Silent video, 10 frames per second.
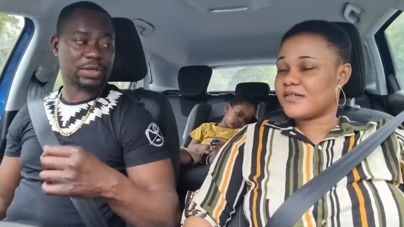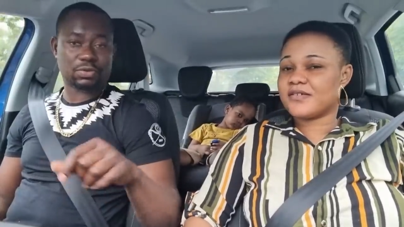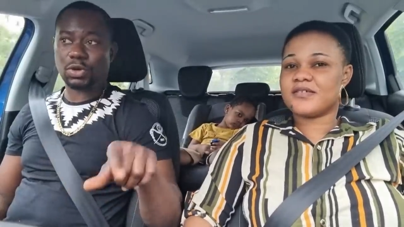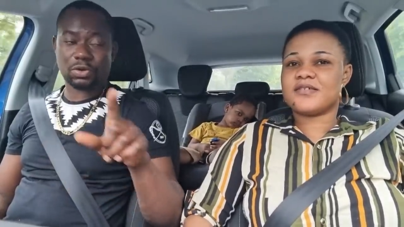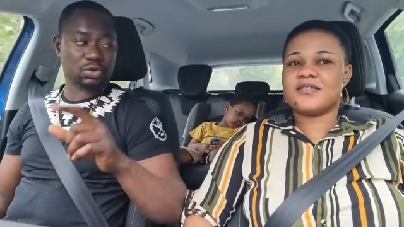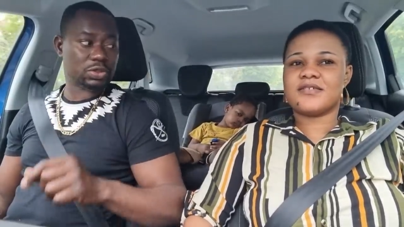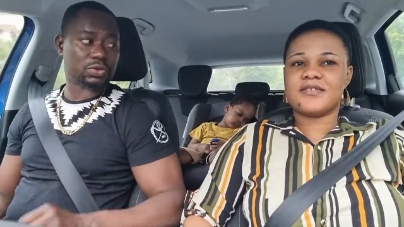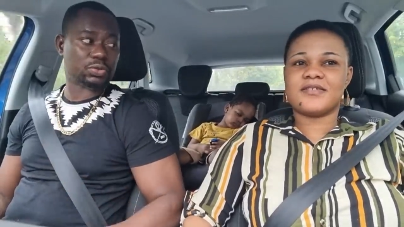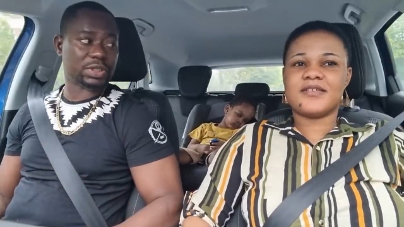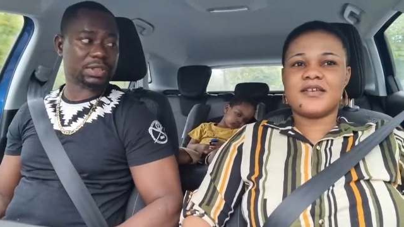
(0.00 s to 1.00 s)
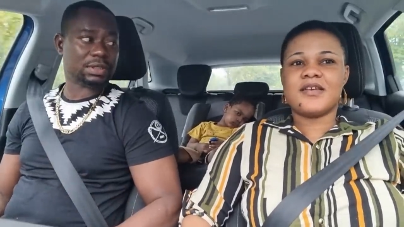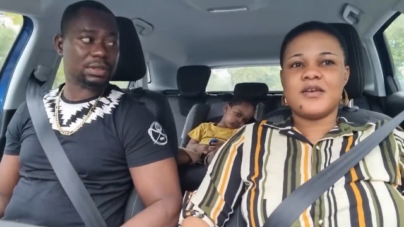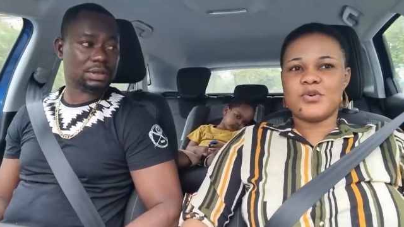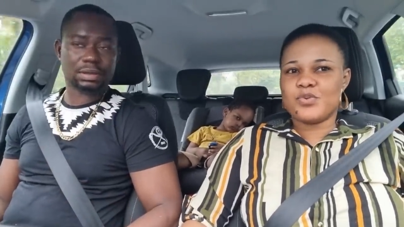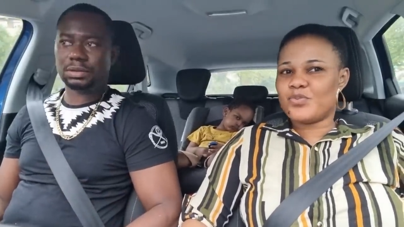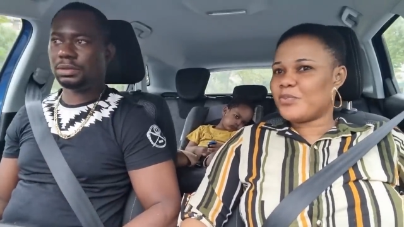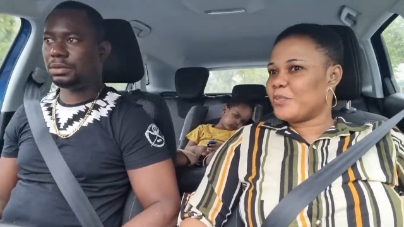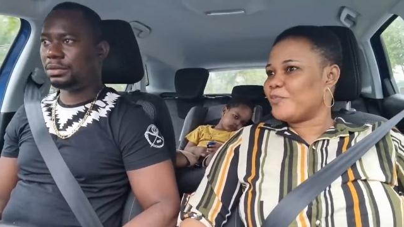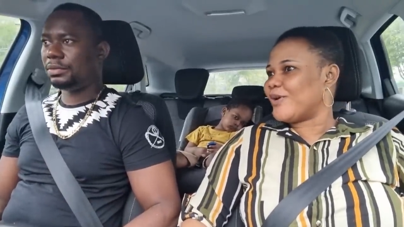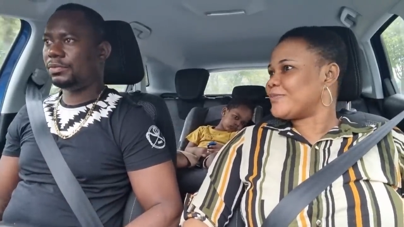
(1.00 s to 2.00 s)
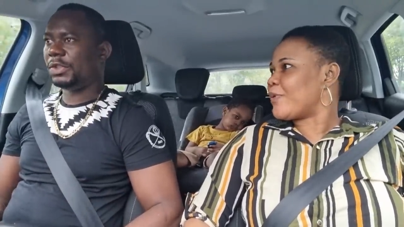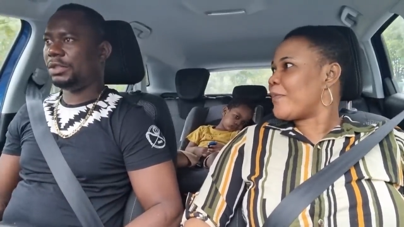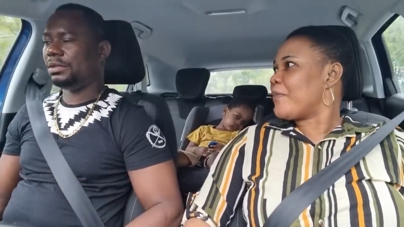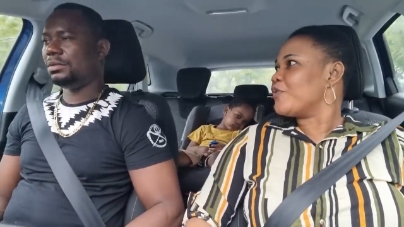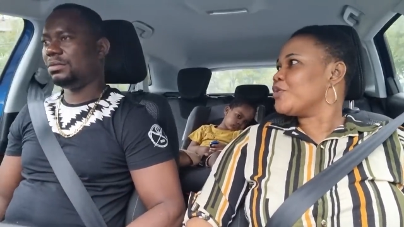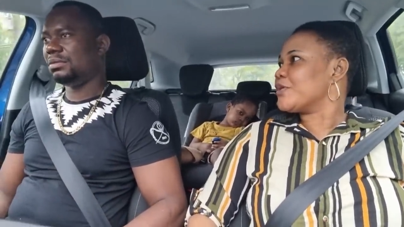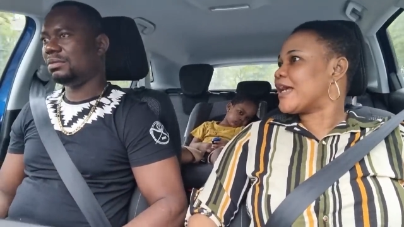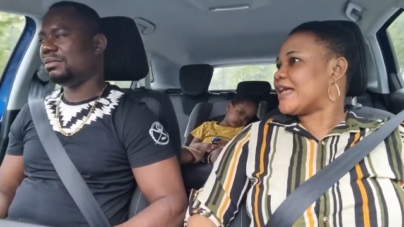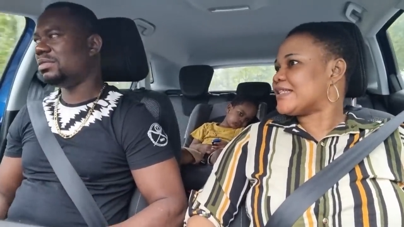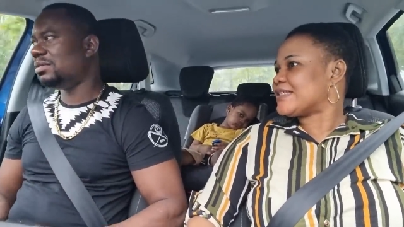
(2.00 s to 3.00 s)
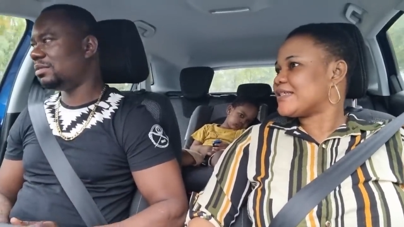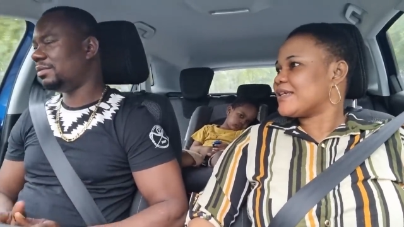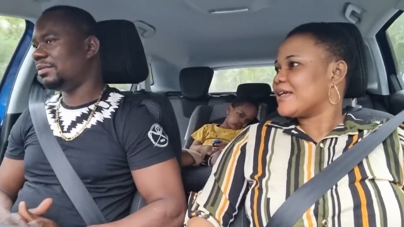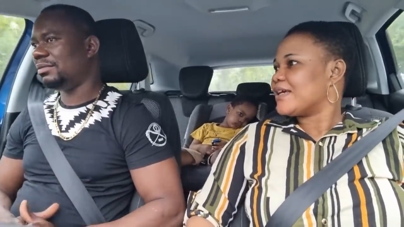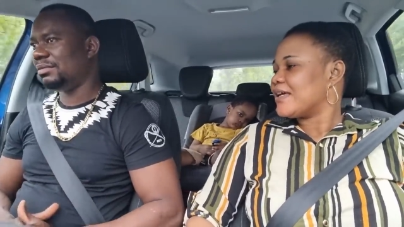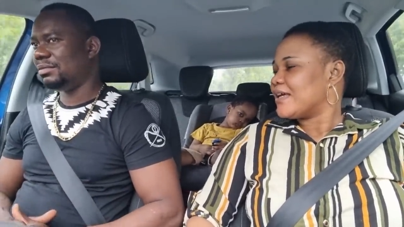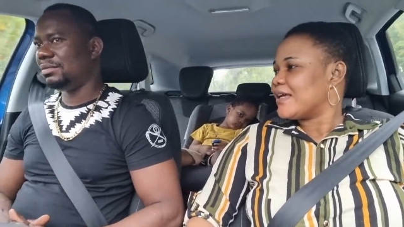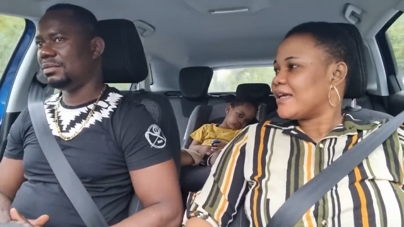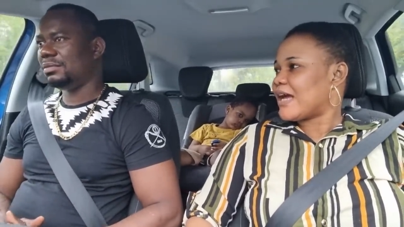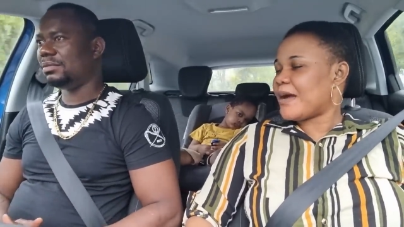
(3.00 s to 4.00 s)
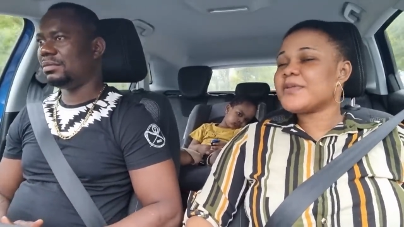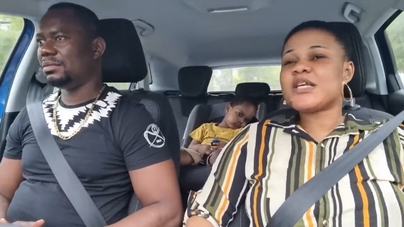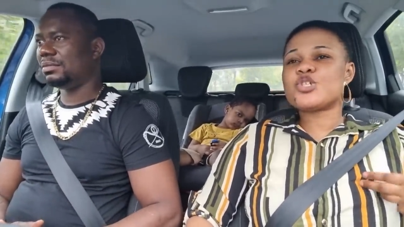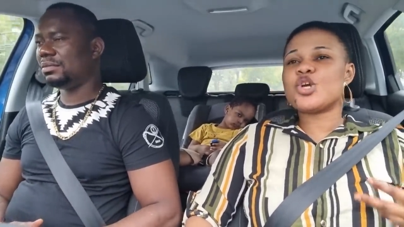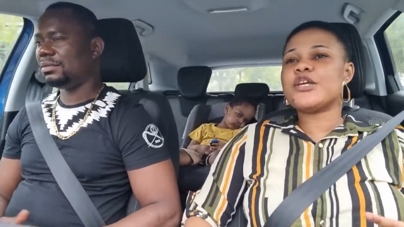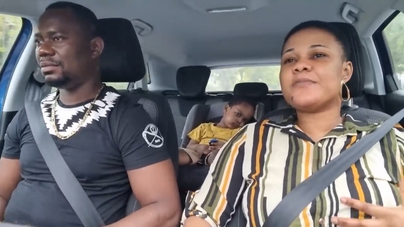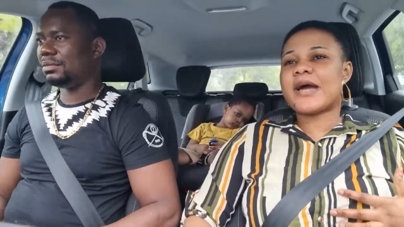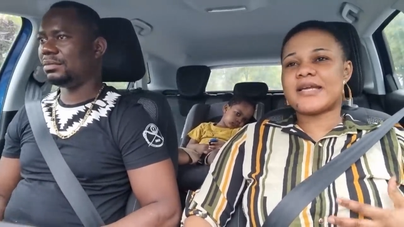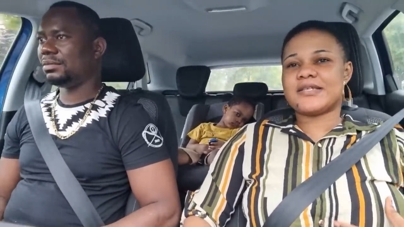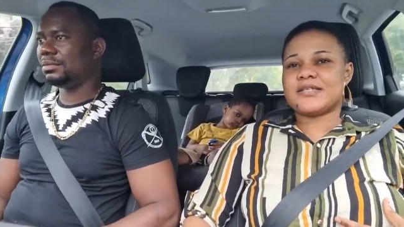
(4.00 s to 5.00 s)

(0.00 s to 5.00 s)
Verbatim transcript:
Speaker 1: You are going to do it.
Speaker 2: What problem will you get? I'm just showing my